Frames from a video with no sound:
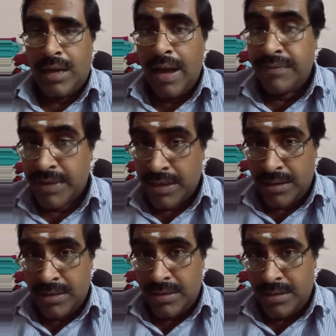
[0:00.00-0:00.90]

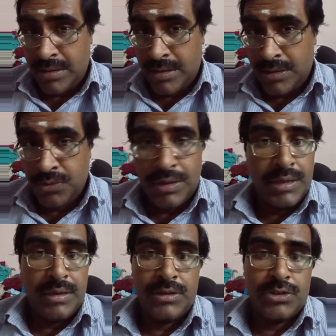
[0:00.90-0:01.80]
after
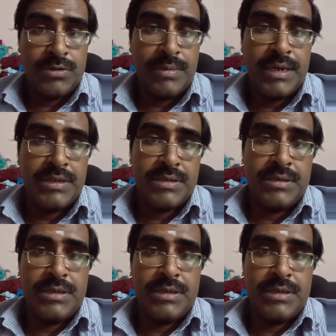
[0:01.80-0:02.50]
doing instrumentation